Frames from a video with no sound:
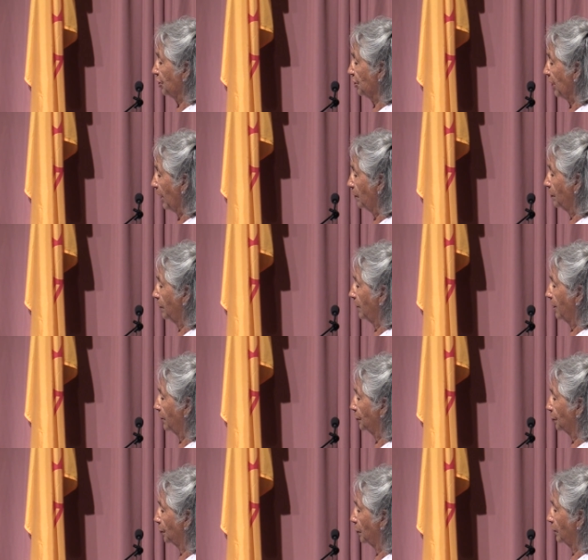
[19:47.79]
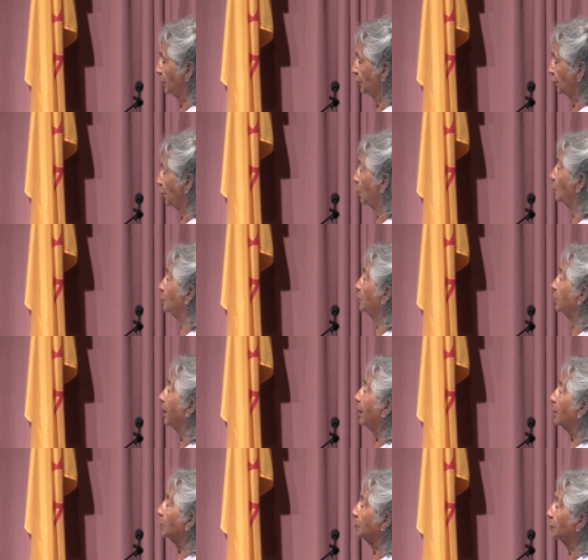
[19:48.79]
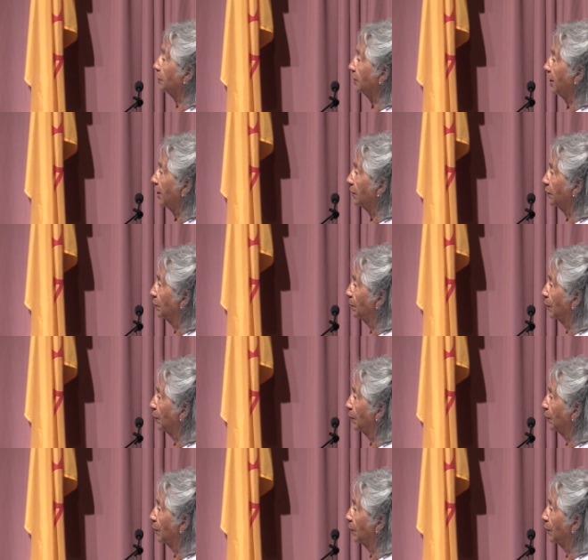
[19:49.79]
shouting and throwing stones to scare the